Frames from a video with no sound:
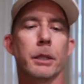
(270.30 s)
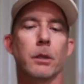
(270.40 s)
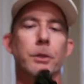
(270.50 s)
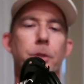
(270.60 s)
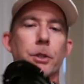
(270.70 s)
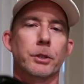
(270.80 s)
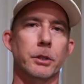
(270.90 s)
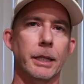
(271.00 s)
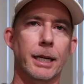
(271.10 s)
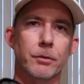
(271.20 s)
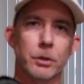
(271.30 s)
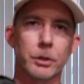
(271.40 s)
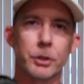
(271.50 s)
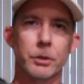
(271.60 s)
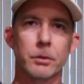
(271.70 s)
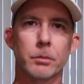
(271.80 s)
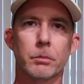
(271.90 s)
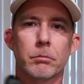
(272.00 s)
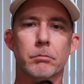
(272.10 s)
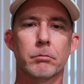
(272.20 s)
It's just an average
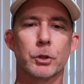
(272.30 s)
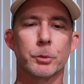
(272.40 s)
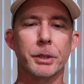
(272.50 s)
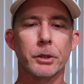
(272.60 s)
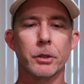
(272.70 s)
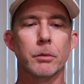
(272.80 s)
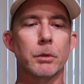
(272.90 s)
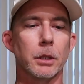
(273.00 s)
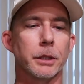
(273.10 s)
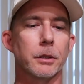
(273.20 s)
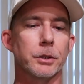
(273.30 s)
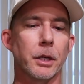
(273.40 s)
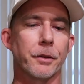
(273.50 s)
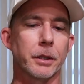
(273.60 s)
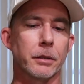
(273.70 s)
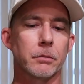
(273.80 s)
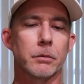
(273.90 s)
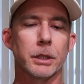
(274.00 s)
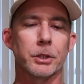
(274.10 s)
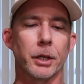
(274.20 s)
speaker, really. There's nothing
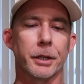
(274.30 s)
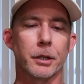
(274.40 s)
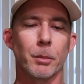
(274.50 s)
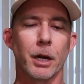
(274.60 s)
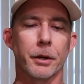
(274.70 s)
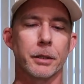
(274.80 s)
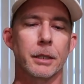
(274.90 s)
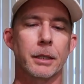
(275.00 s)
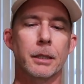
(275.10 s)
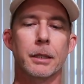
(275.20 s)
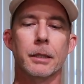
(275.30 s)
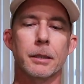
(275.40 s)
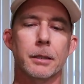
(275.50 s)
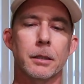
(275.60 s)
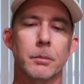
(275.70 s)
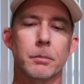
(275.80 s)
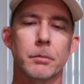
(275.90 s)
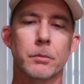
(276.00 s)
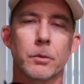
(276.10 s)
exciting about it. There